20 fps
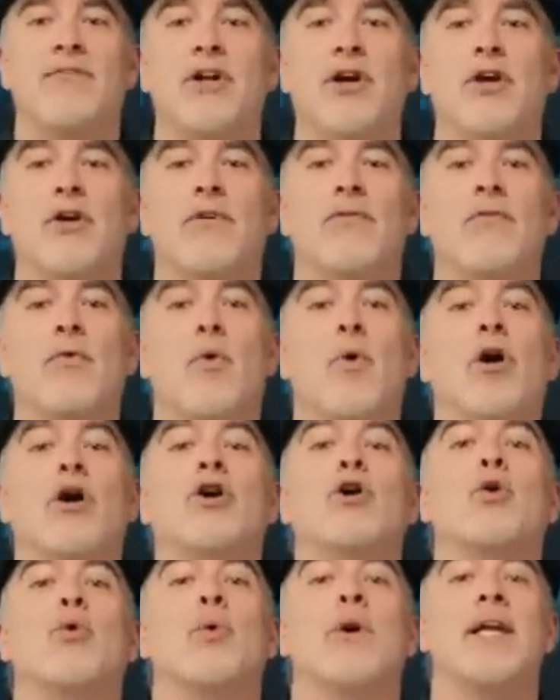here for
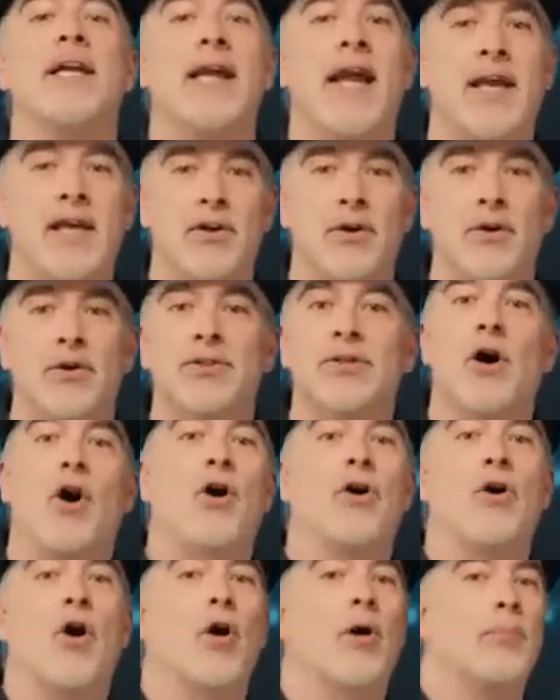creators
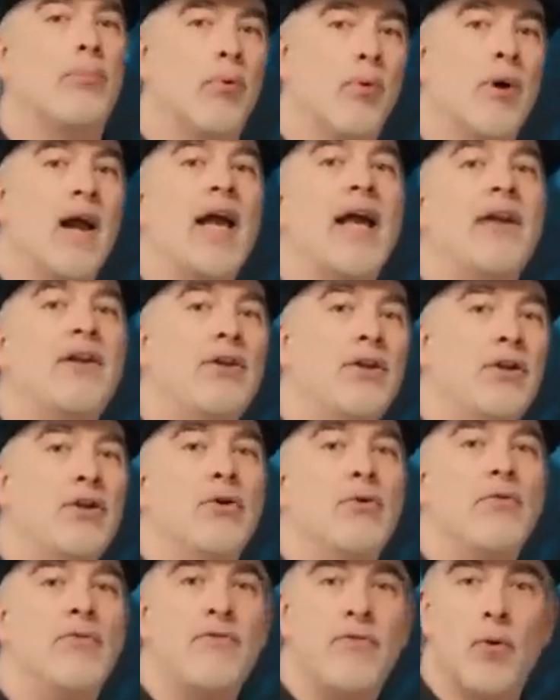on our brand
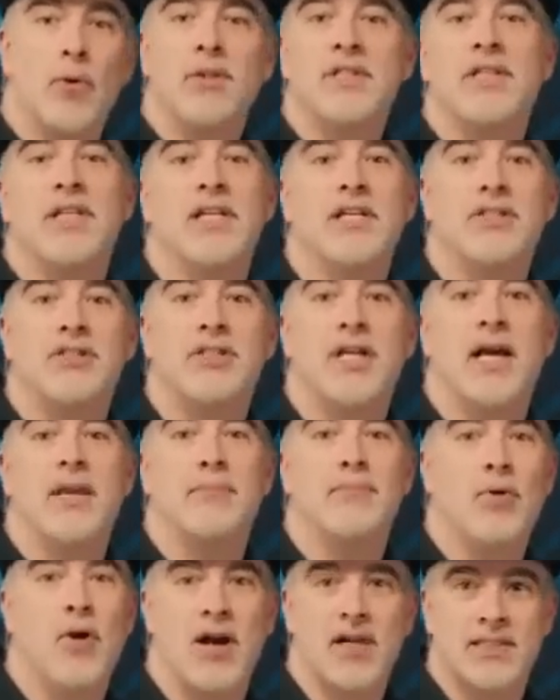new 14th gen
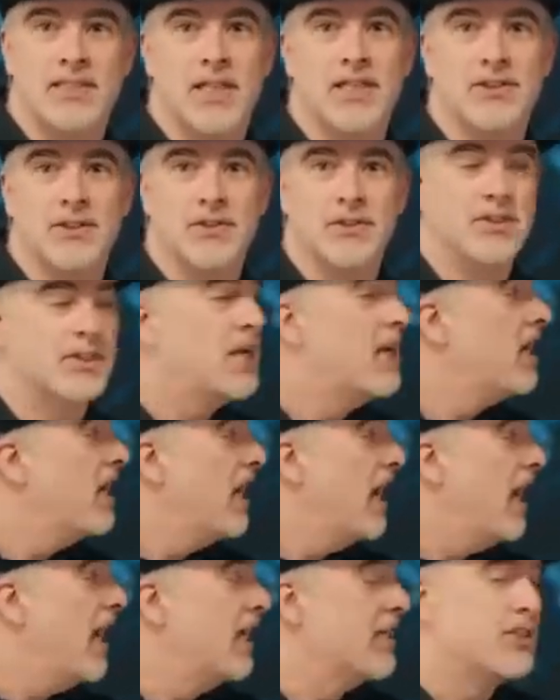processors.
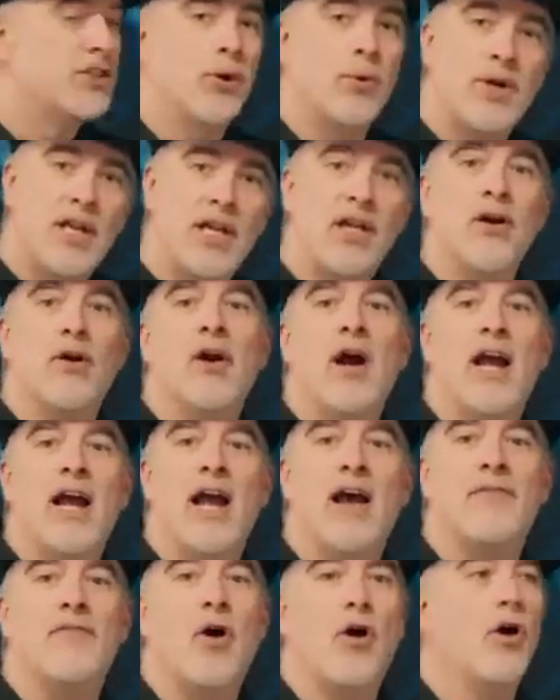And so here I
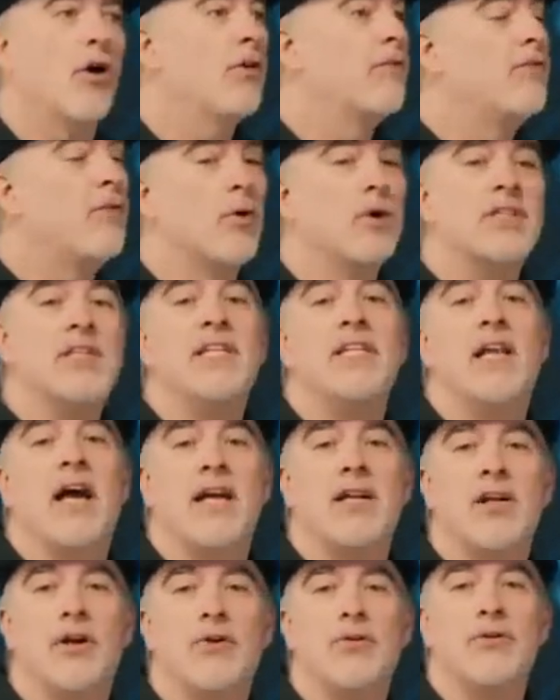have our
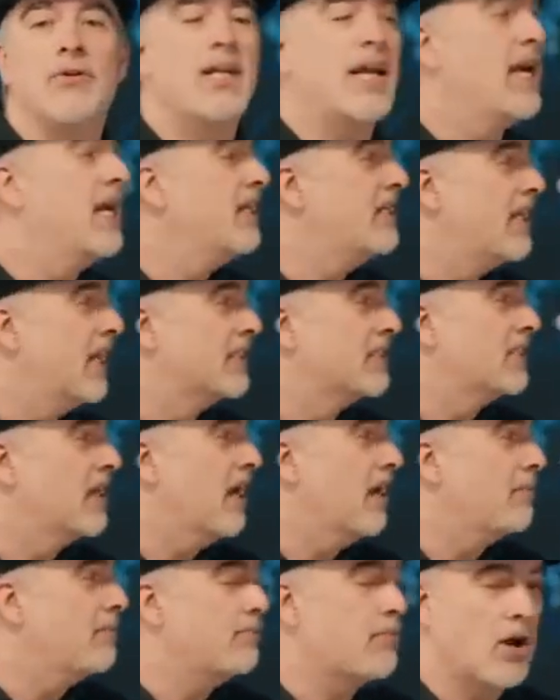14900K
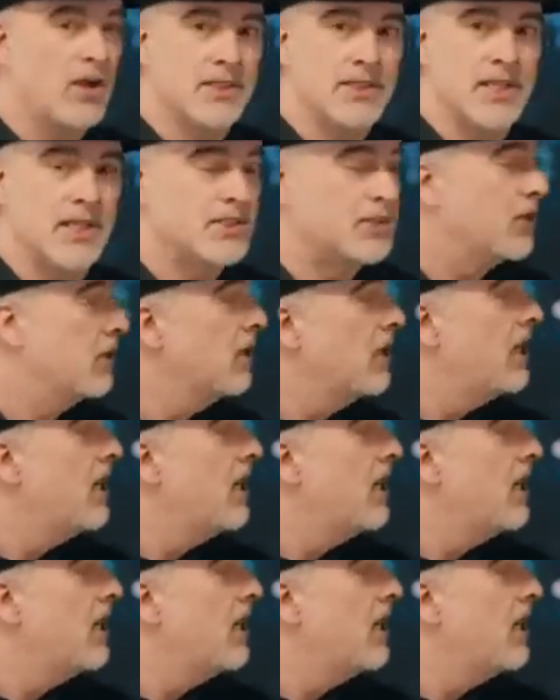desktop processor